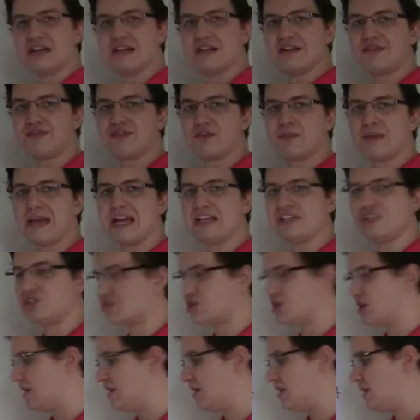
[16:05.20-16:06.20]

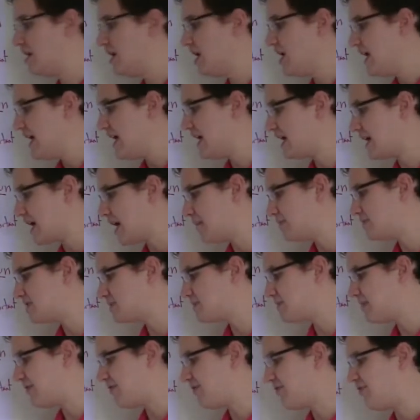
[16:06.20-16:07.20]
information. It comes
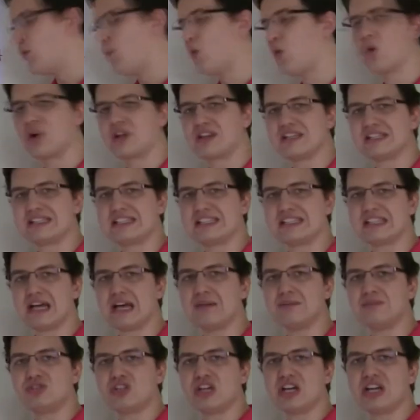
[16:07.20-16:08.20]
before the
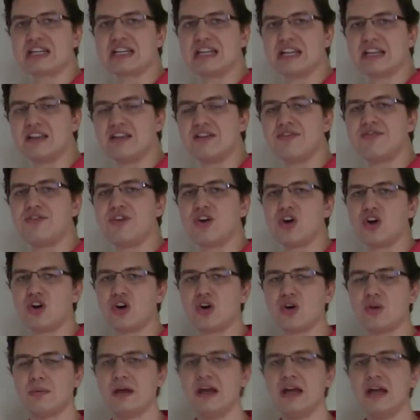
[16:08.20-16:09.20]
subject and the
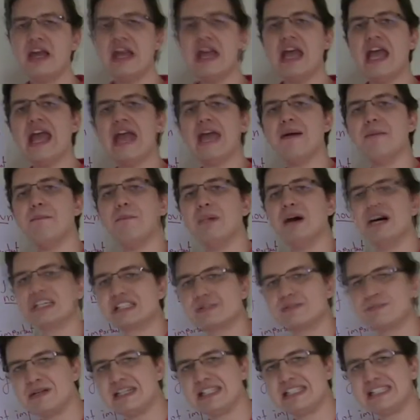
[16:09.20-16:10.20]
verb. It
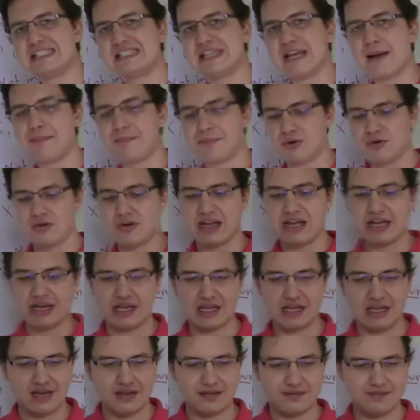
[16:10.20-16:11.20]
must be
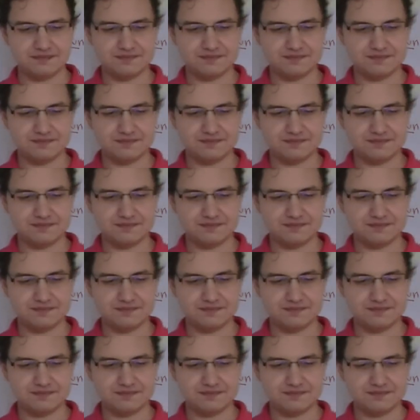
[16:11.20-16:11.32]
separated.